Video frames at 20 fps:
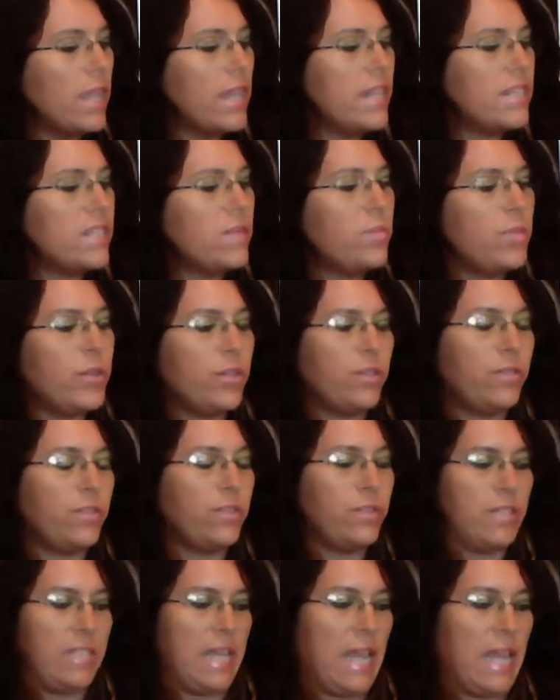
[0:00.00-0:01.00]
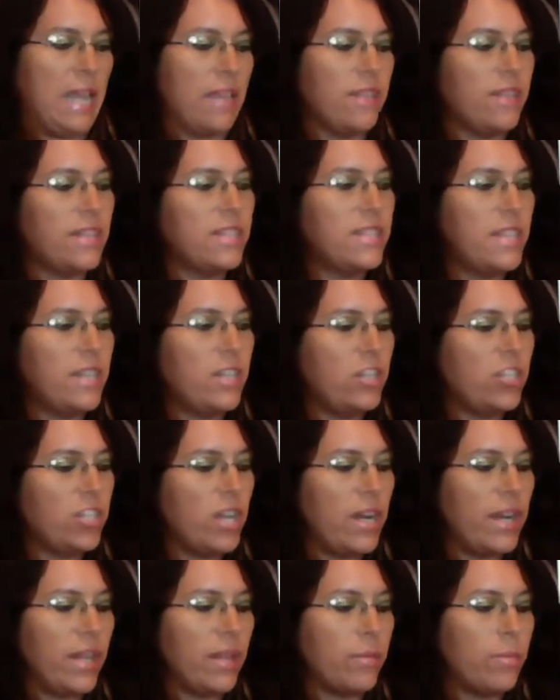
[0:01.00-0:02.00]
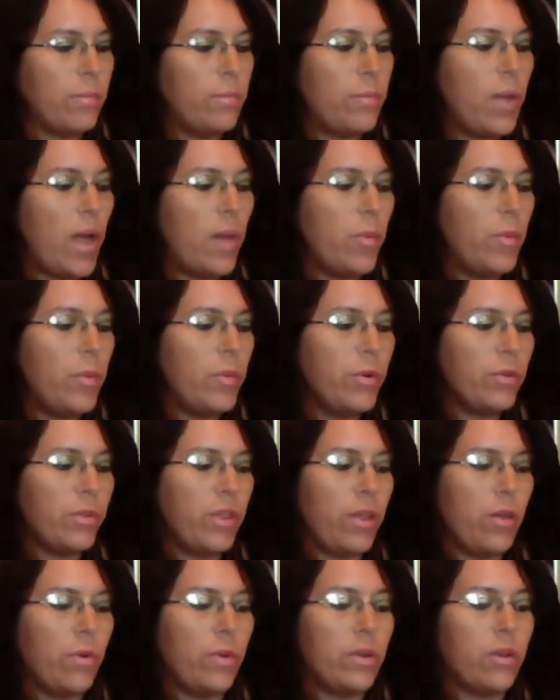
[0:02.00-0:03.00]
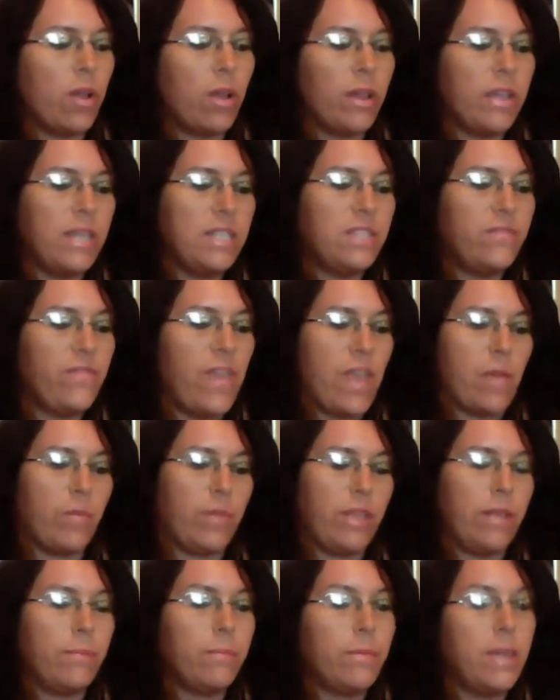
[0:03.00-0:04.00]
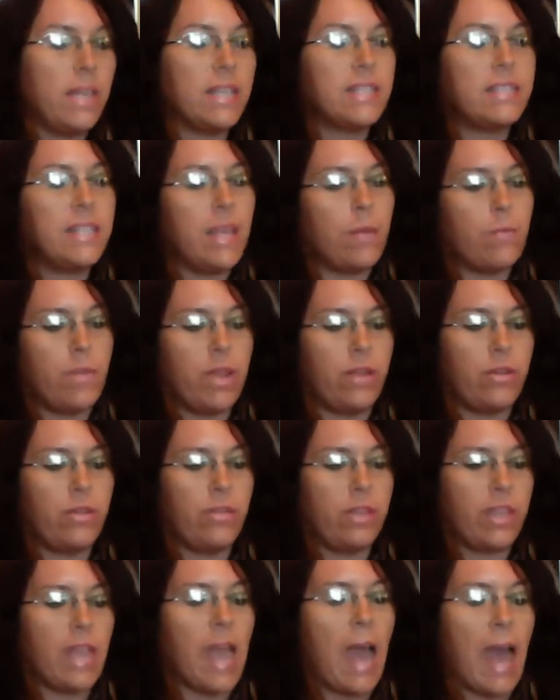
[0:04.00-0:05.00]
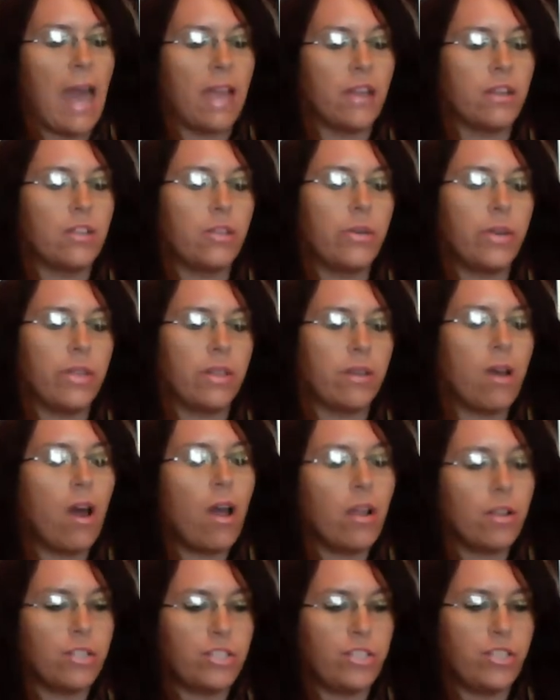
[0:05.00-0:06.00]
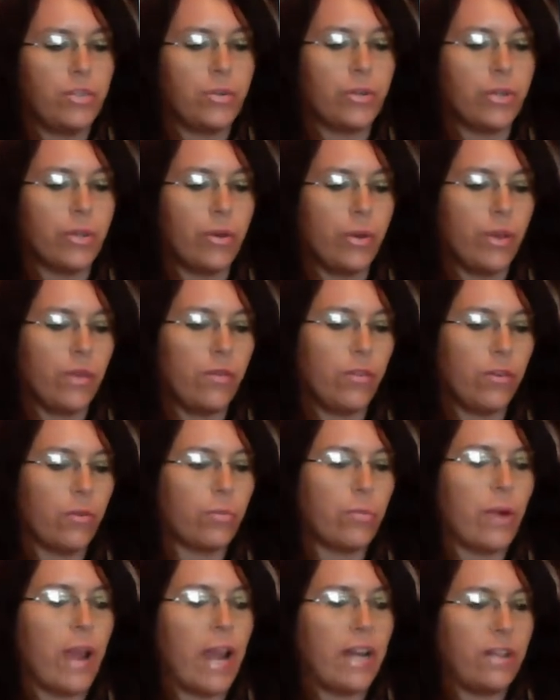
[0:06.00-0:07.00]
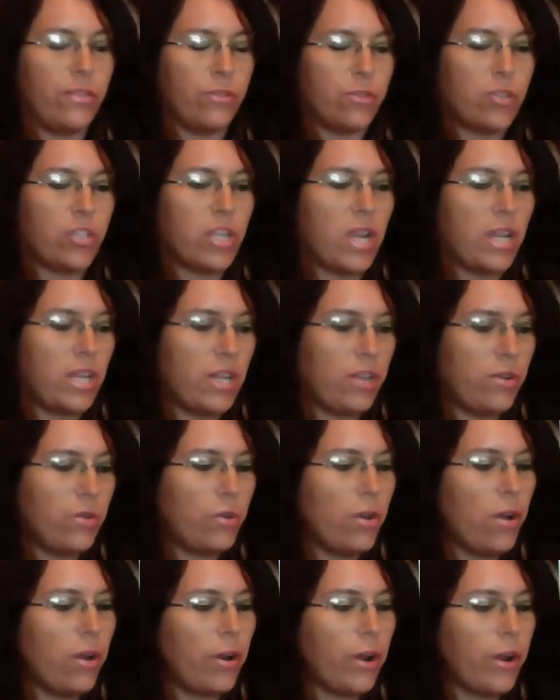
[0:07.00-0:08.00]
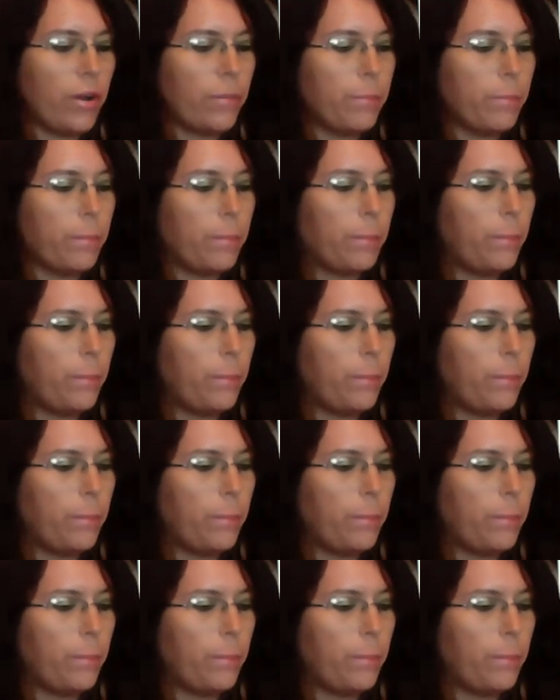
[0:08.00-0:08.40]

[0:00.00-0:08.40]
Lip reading: It is a beautiful day. The sun is shining. Papa Berlot and all his family, except Manu the cat and Chloe the cockatoo, are going for a ride in their shiny new car.